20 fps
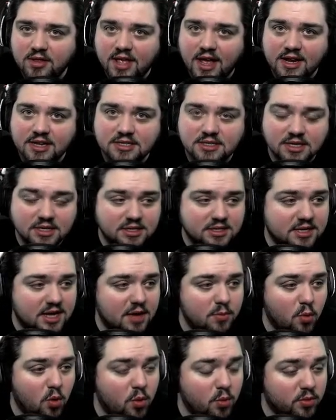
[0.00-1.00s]
That is the
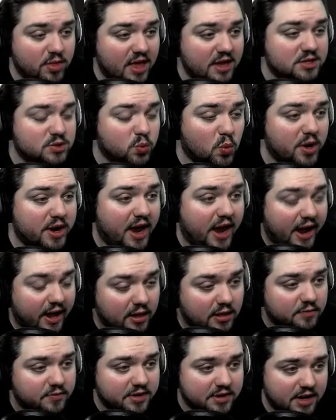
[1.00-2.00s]
demo. That is one
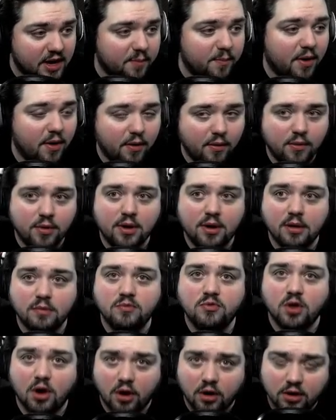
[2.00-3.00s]
hell of a demo of
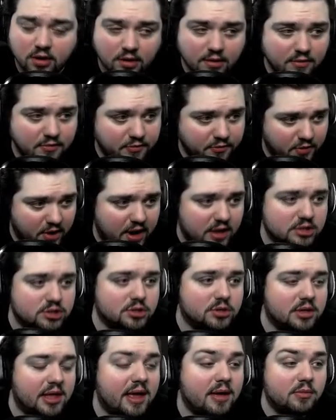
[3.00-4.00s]
Dark
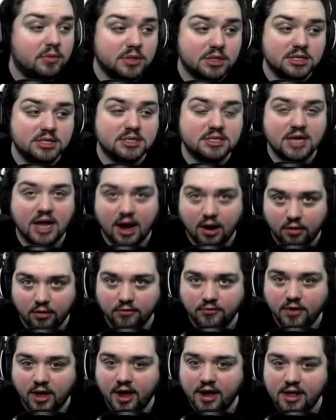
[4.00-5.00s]
Fracture. That was
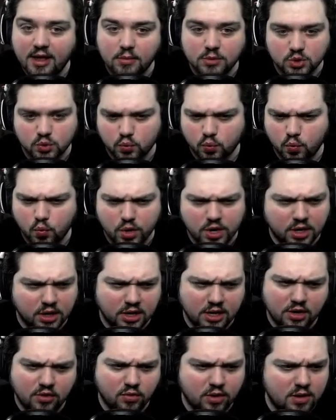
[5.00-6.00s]
terrifying. That was
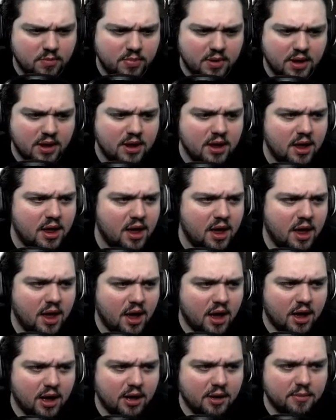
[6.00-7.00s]
really creepy.
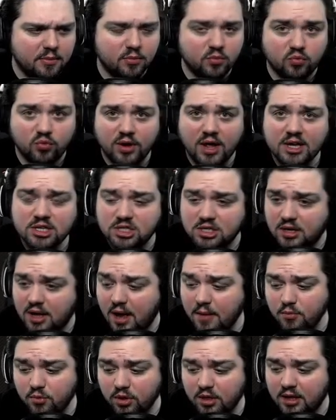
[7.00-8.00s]
Actually,
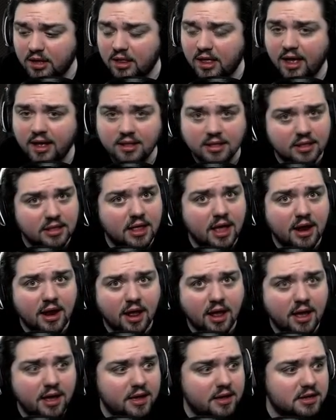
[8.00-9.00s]
I'm really glad that
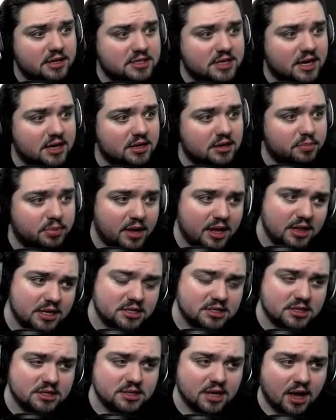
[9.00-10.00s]
I decided to play this,
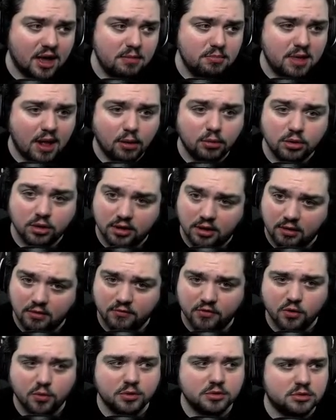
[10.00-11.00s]
because I'm now looking
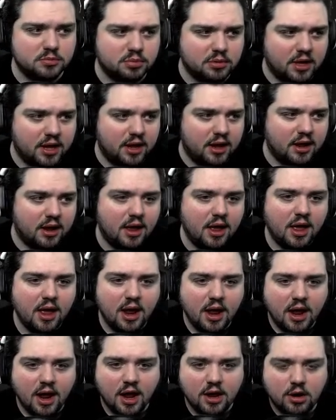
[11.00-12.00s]
forward to playing
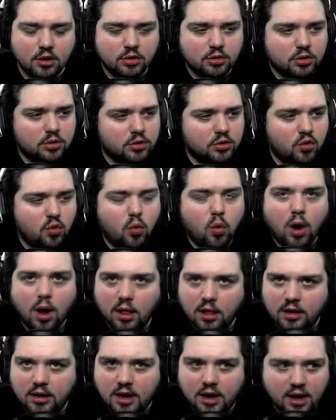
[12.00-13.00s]
another
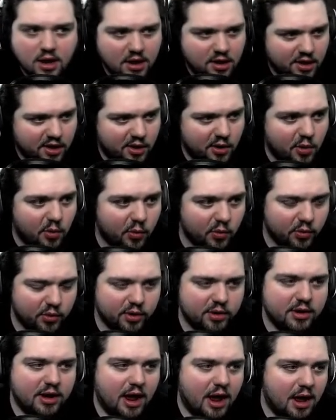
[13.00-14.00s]
quality
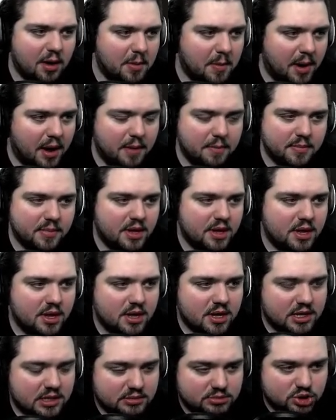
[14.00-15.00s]
horror game. I'm
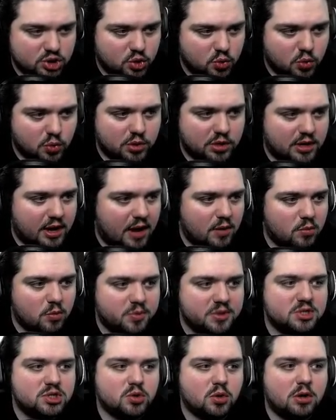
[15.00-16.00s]
sure that I will
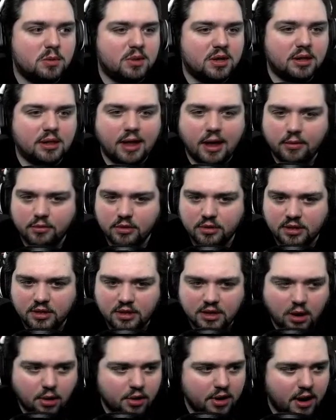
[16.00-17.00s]
be screaming louder than
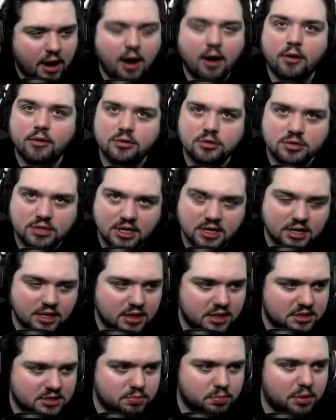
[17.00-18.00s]
our character did in
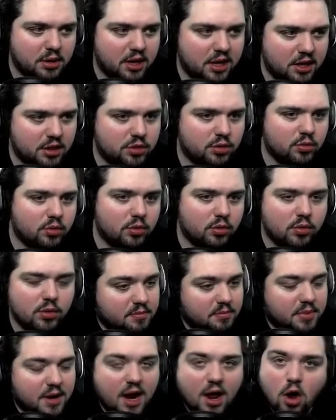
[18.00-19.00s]
this playthrough.
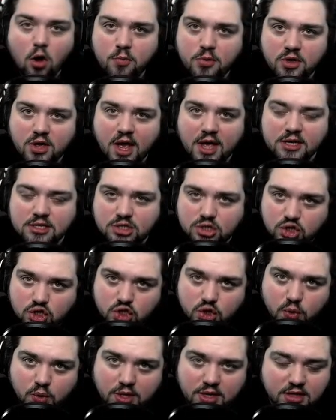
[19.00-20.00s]
But I hope you guys
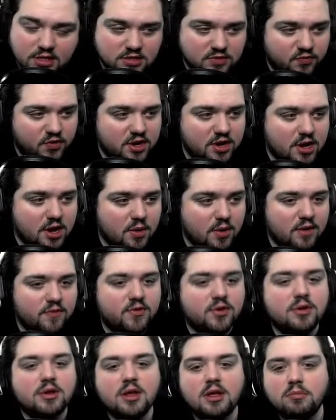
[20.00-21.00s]
enjoyed this video. If
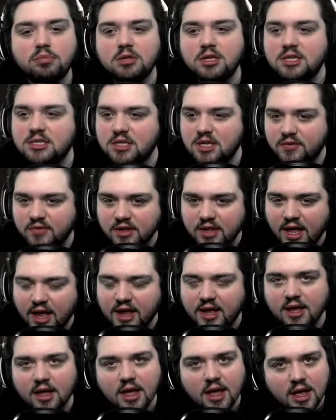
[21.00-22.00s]
you did, please leave a
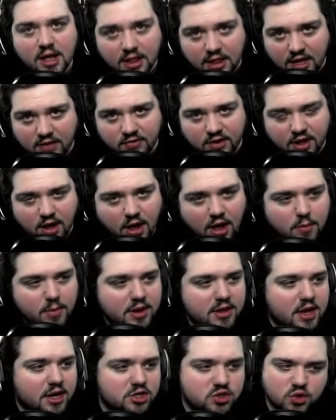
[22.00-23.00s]
like, leave a
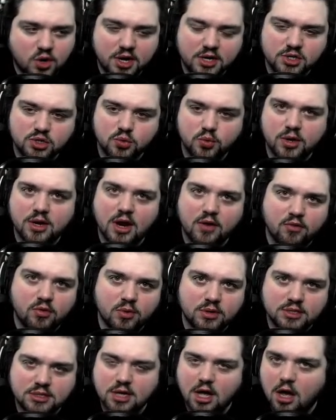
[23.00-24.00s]
comment. I try to read
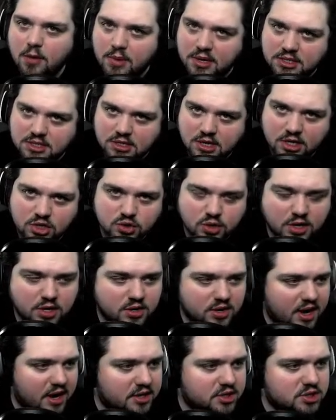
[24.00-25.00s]
everyone's comments, and I try
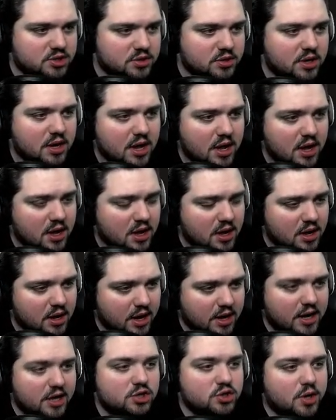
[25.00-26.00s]
to answer,
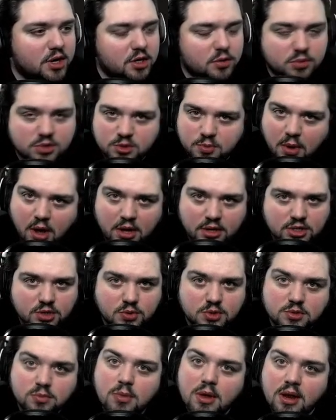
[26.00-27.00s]
and I try to respond to
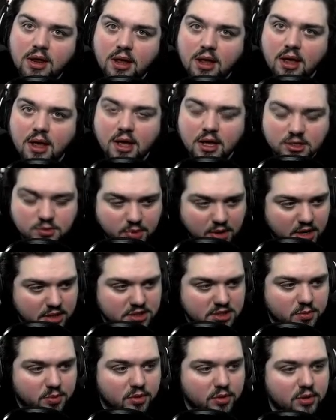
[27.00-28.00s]
as many as
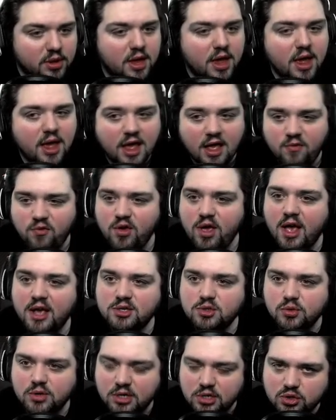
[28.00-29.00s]
possible. If you guys
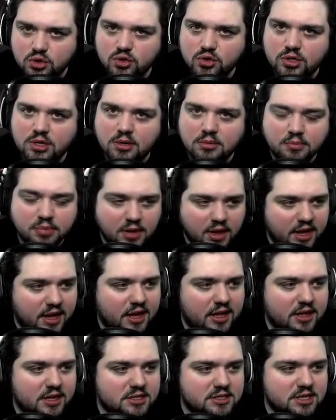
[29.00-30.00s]
are interested in
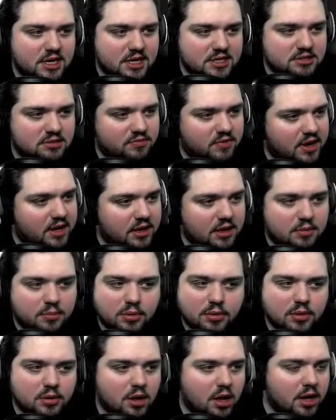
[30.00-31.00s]
playing this, it's
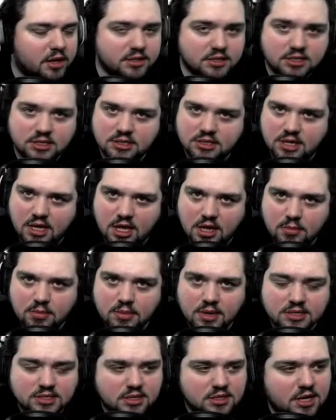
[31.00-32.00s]
available on Steam
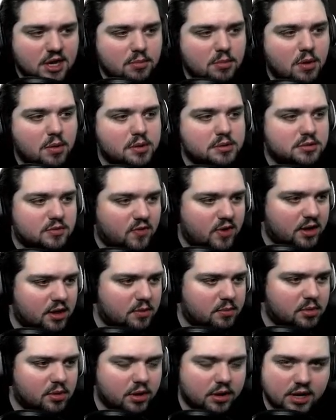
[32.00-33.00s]
as a demo. It's
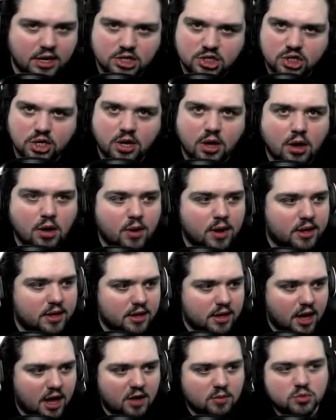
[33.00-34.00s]
available on itch.io and
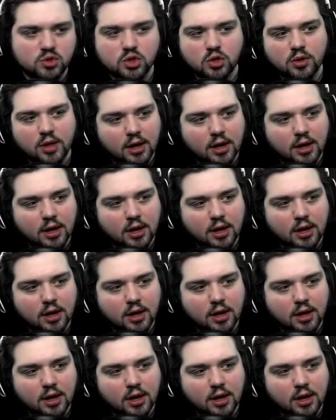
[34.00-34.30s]
GameJolt.